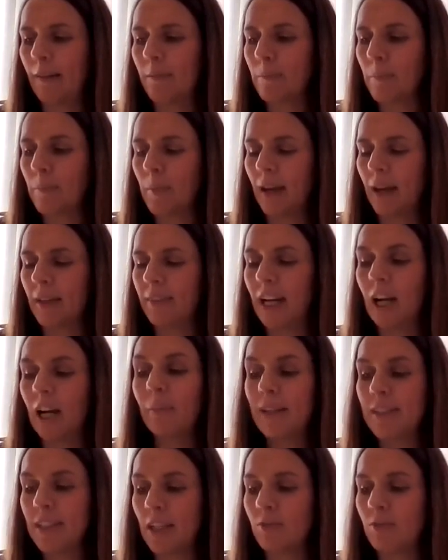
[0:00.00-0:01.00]
And that
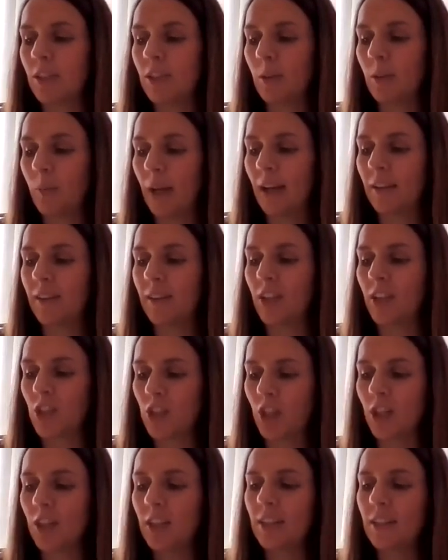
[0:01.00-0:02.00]
went down really well. They
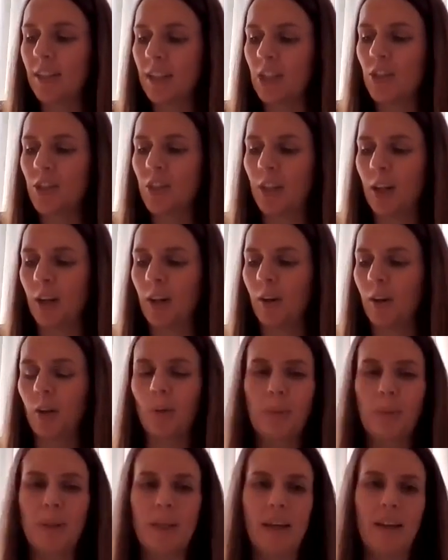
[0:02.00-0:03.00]
returned this year,
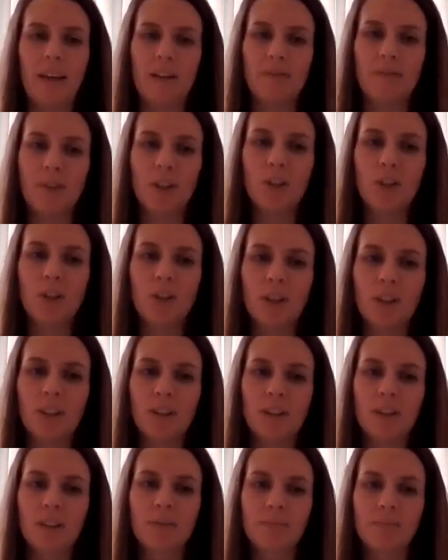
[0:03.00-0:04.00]
albeit in a
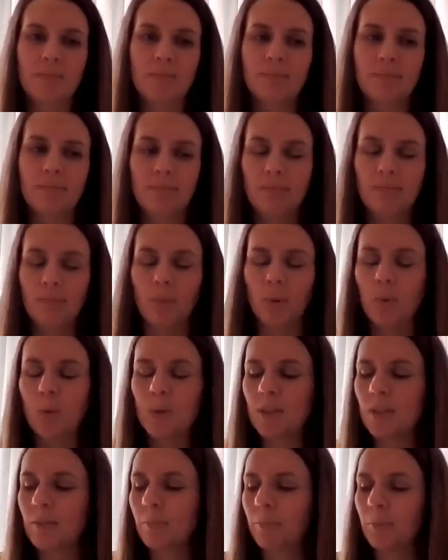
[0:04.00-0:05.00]
virtual
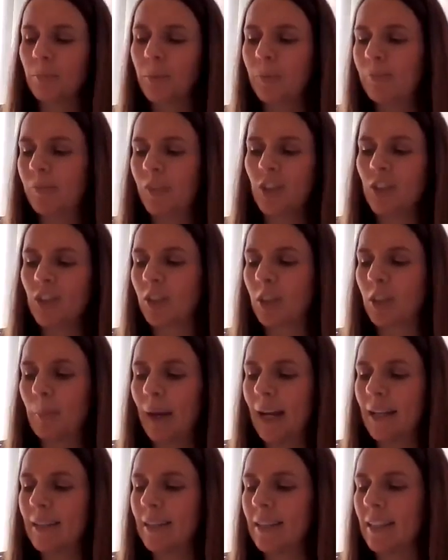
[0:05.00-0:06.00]
mode, virtual
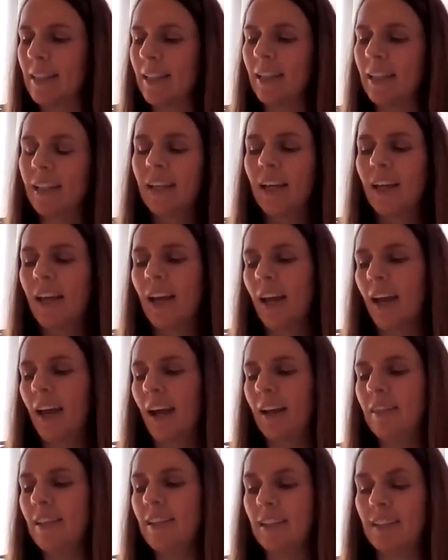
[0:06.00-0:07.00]
capacity.
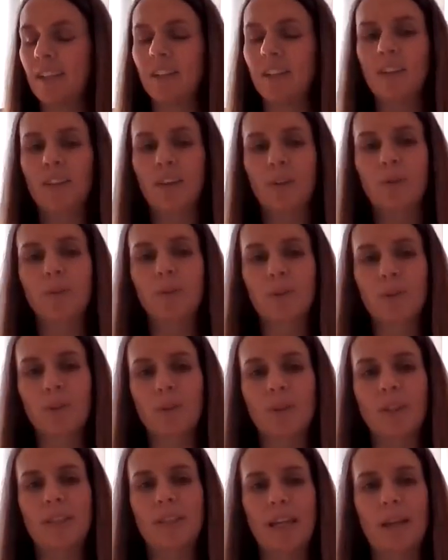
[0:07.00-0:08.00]
And they did another whole
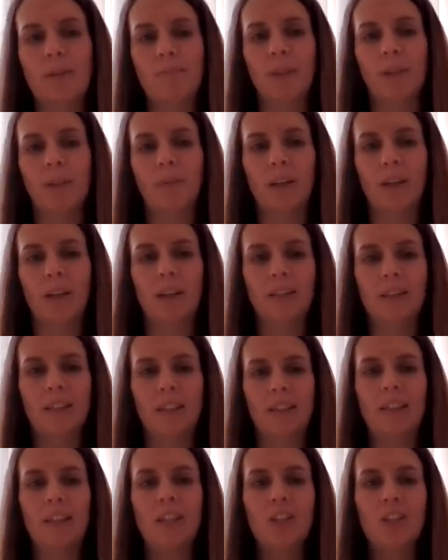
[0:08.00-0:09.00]
school assembly where
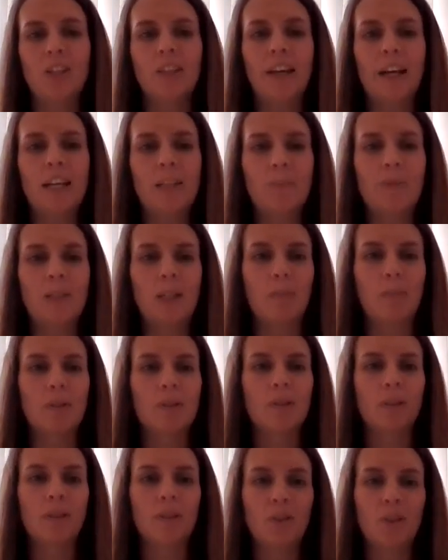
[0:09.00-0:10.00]
each class was able
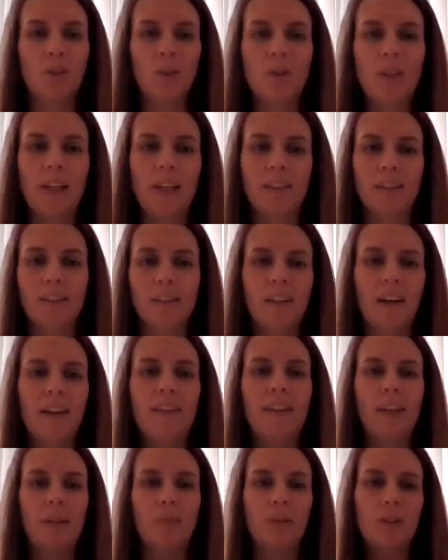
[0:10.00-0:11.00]
to tune in
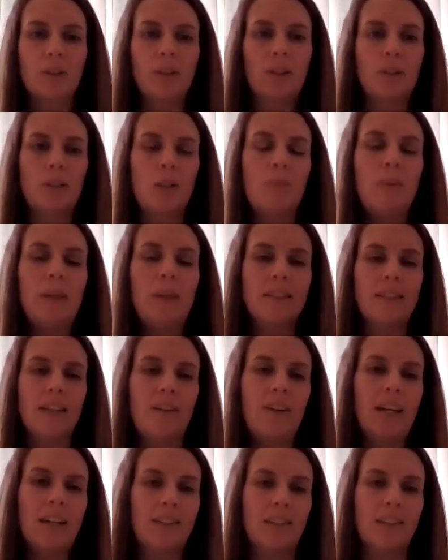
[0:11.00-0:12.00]
and they'd speak
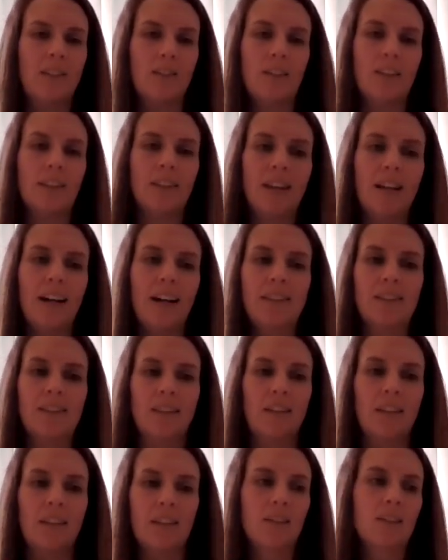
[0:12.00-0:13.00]
directly to the classes
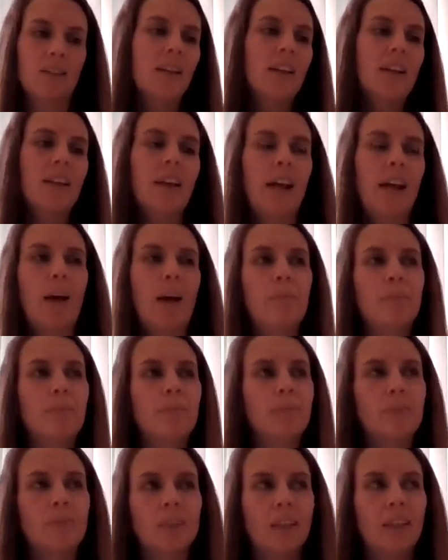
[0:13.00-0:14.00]
and
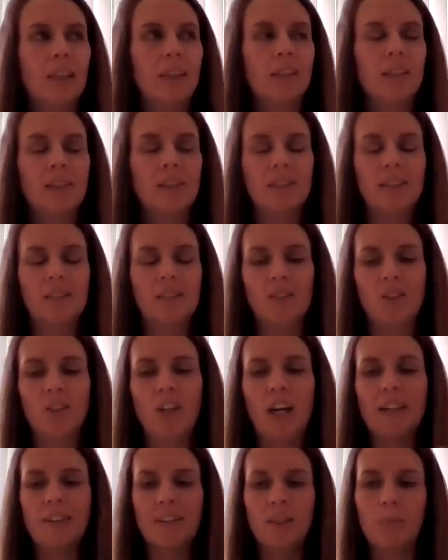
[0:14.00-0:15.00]
they'd
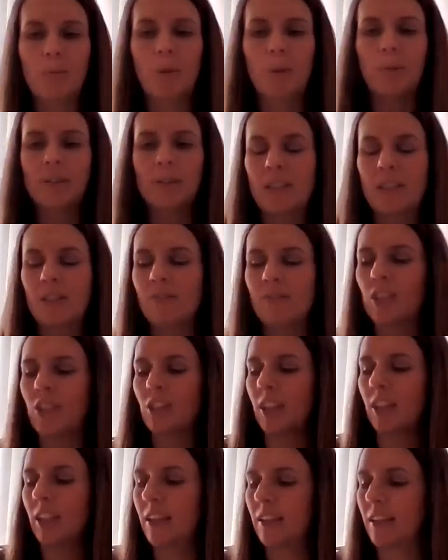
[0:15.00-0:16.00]
chat to the pupils
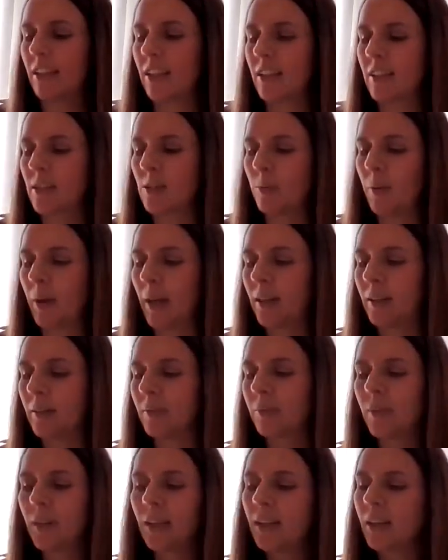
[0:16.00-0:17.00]
individually and things as well.